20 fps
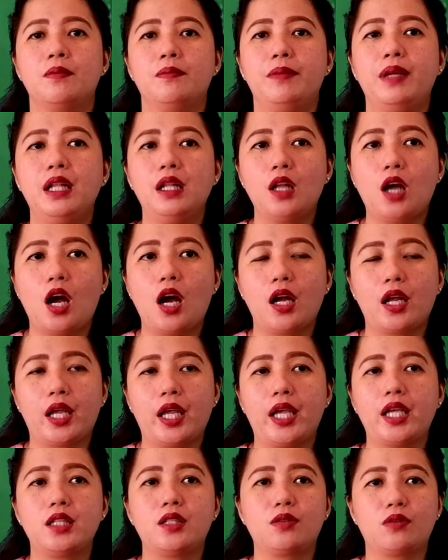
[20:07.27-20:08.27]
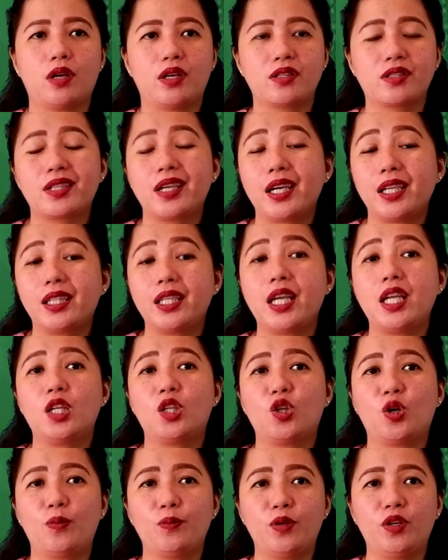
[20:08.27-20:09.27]
belonging to a
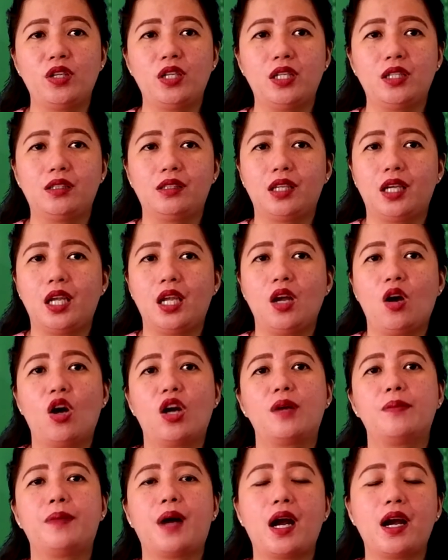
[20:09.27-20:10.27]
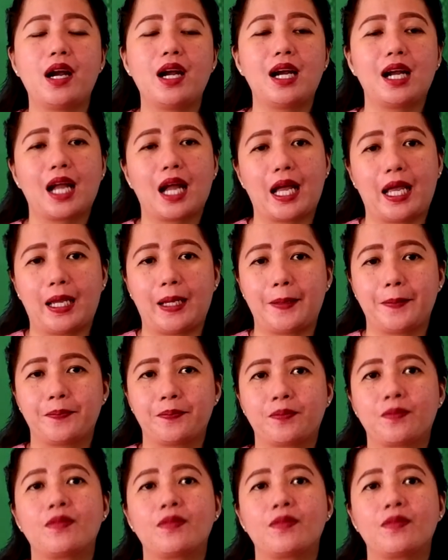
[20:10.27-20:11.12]
certain community or barangay?